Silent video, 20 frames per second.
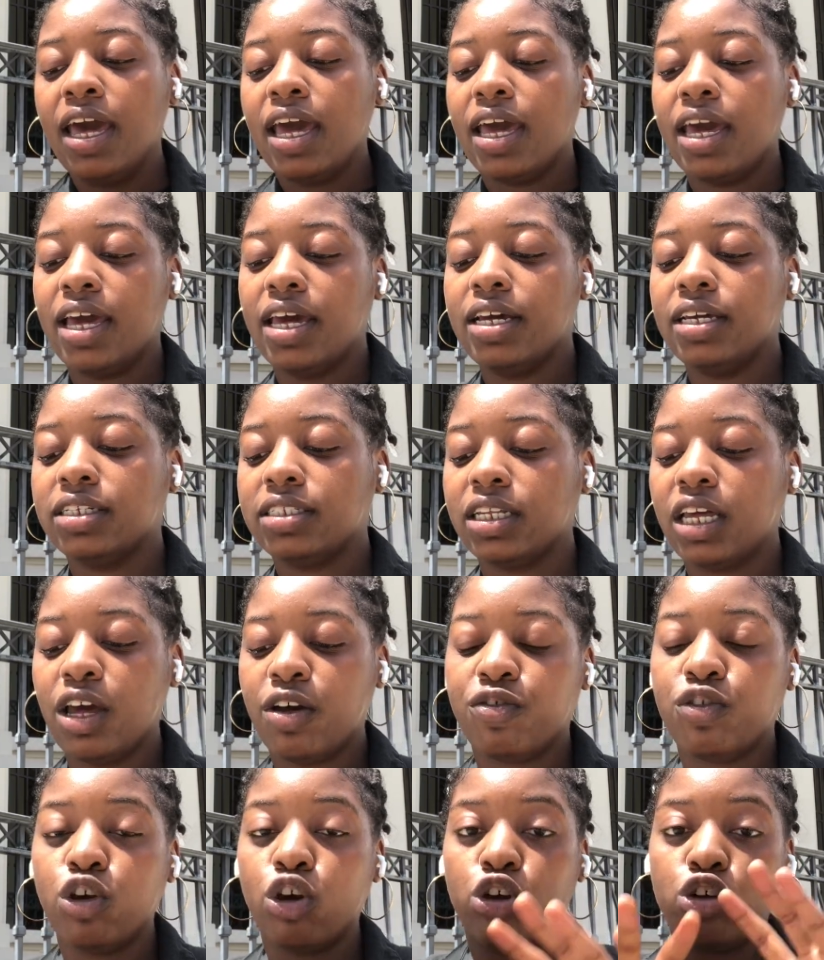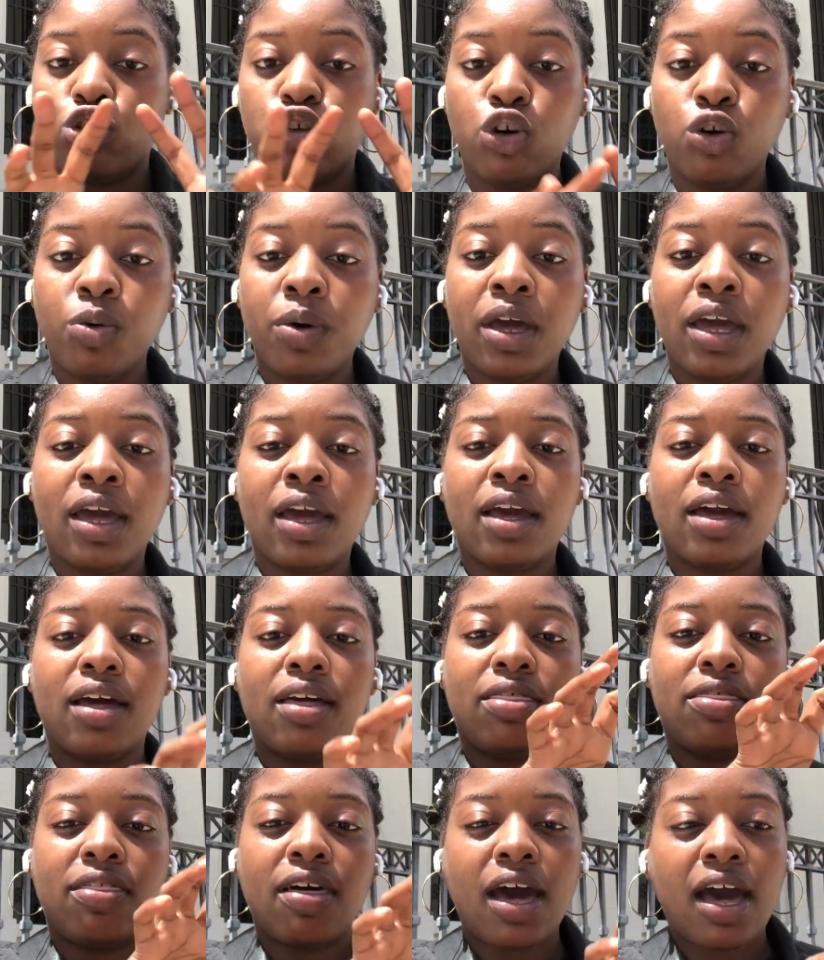is if you're doing
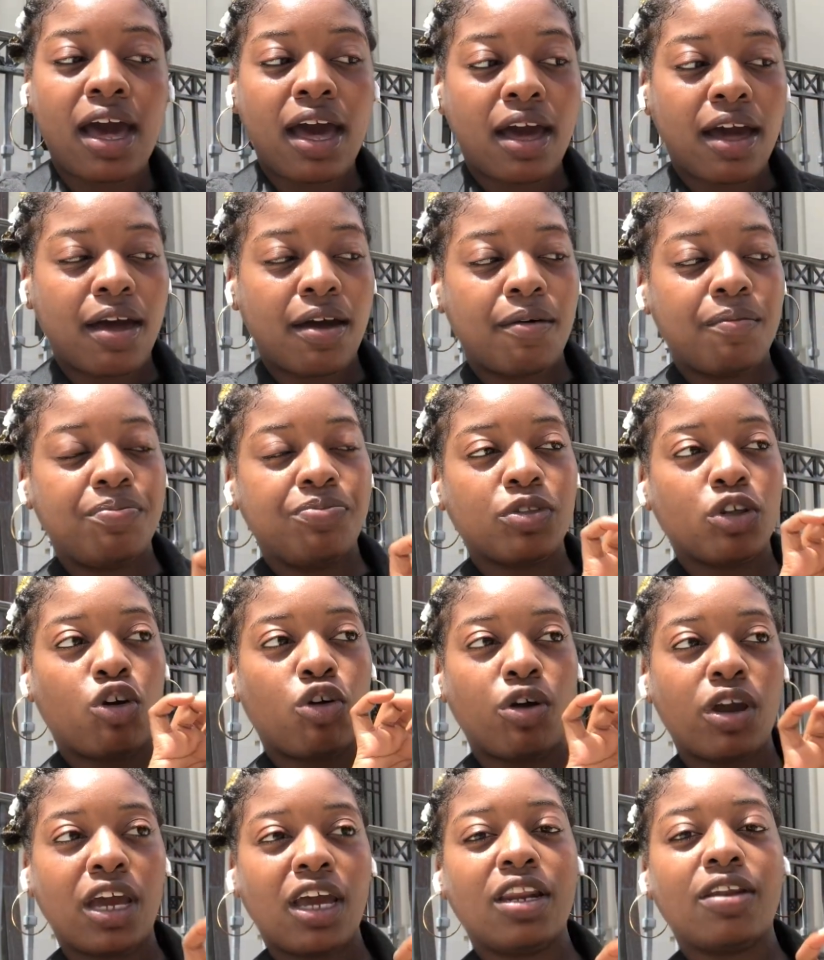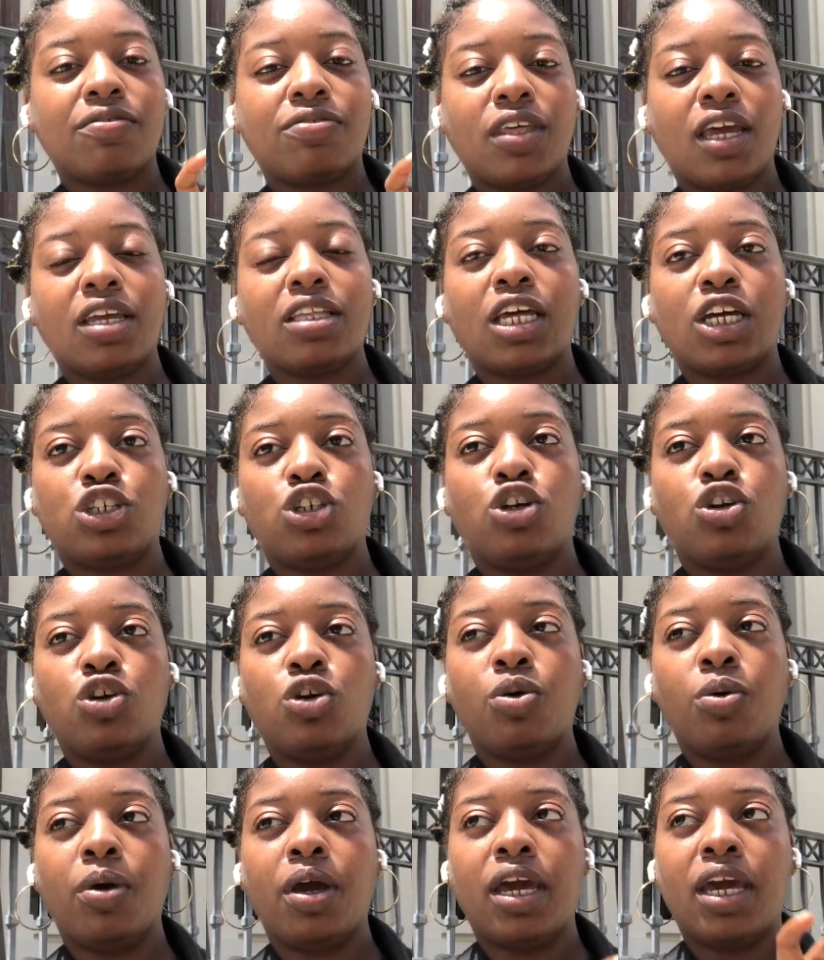that creative thing that you're
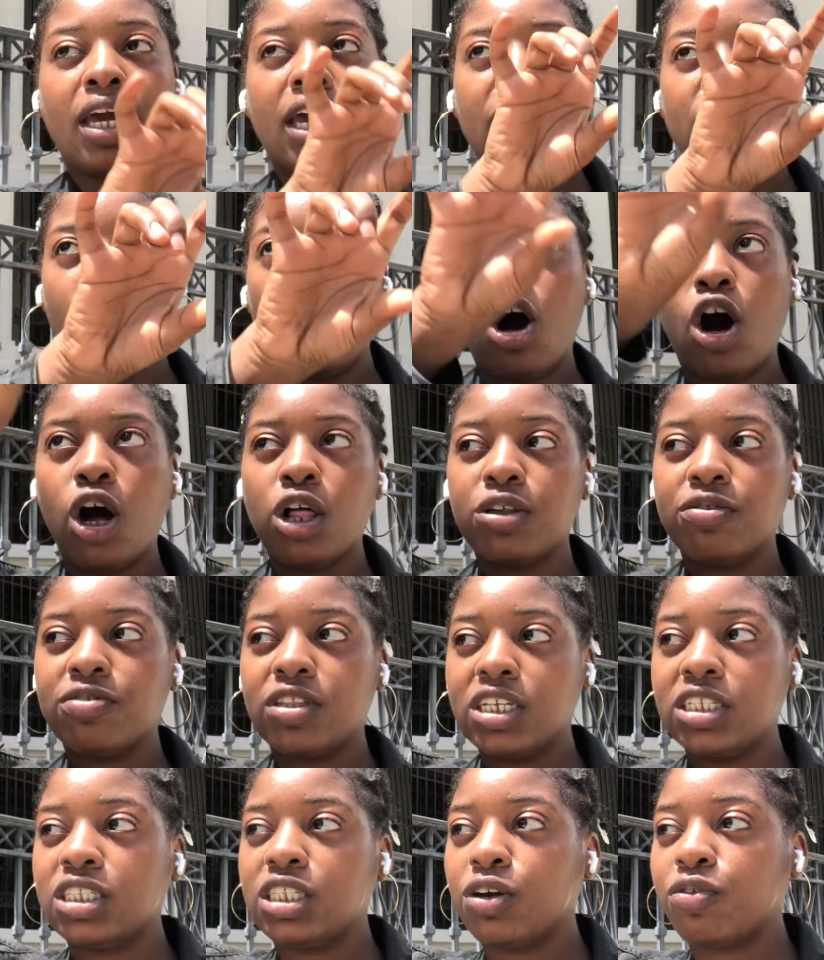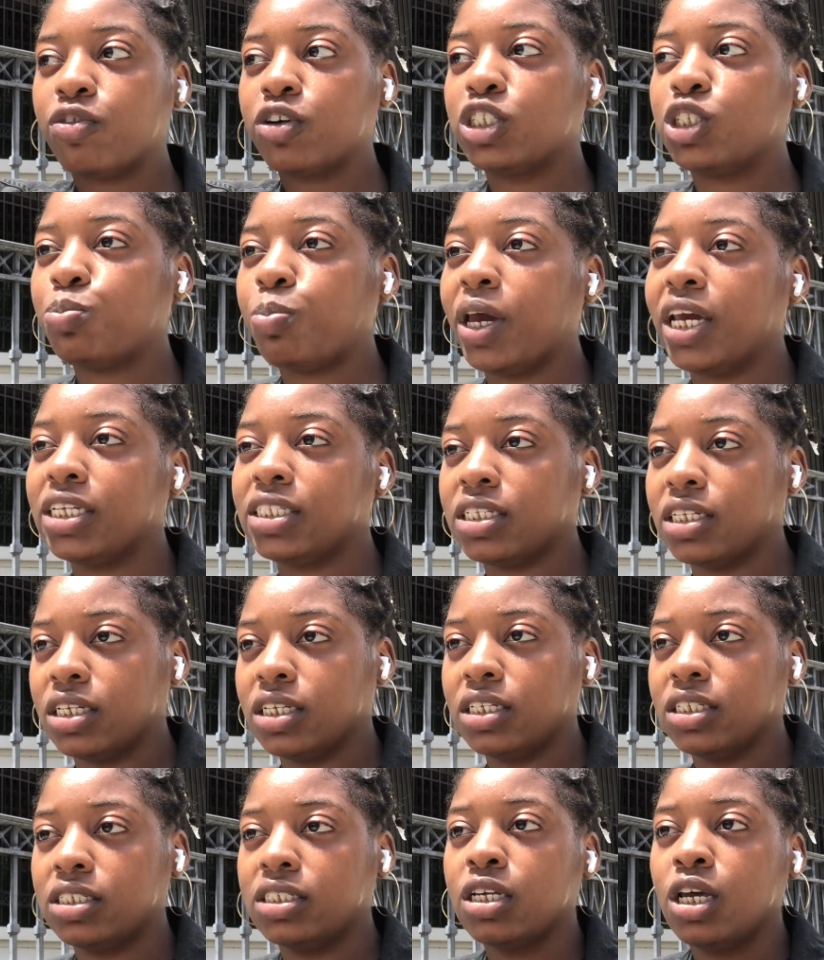doing in all of these different
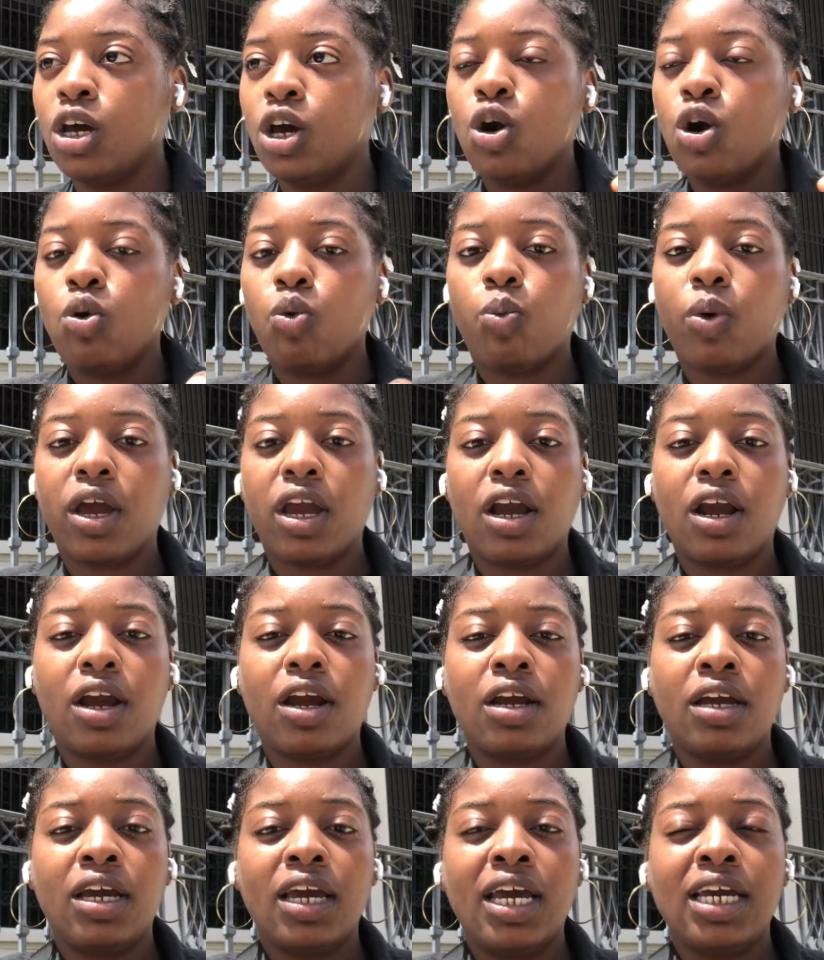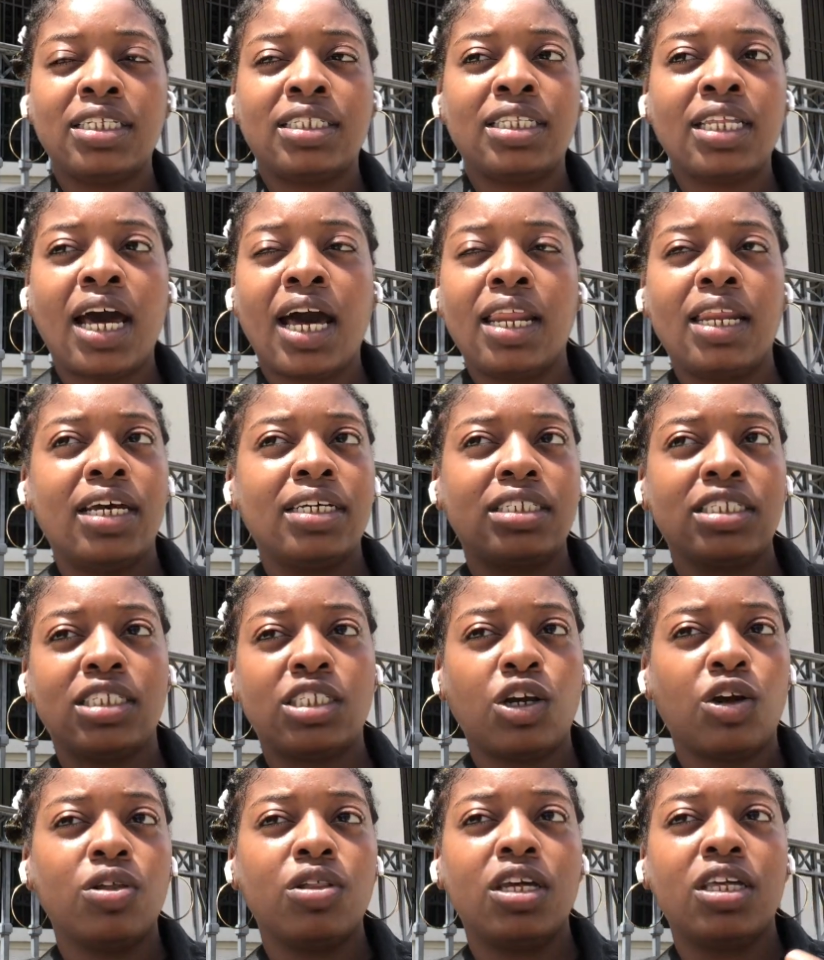spaces where it's not
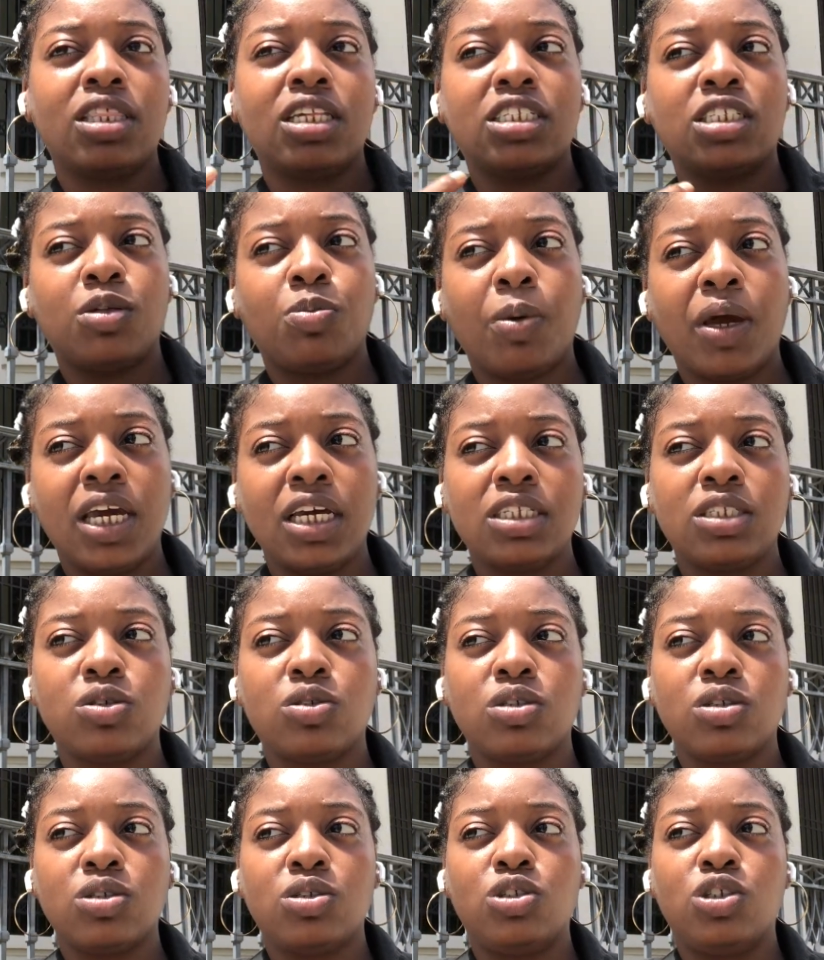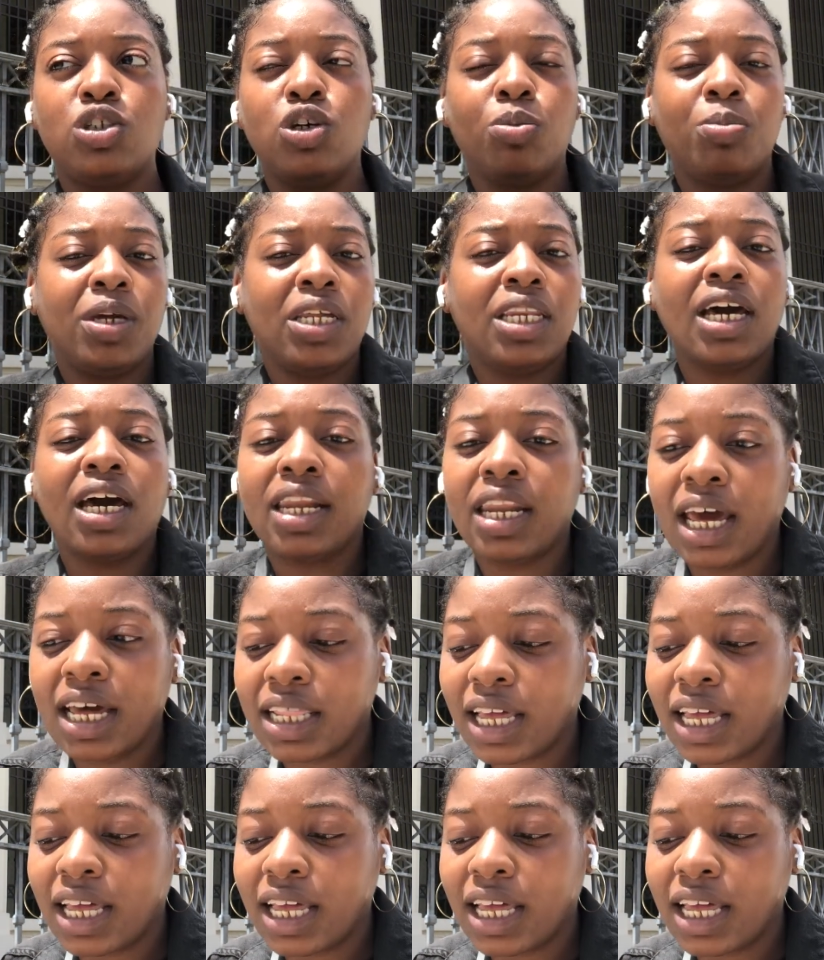necessarily the space to be done at.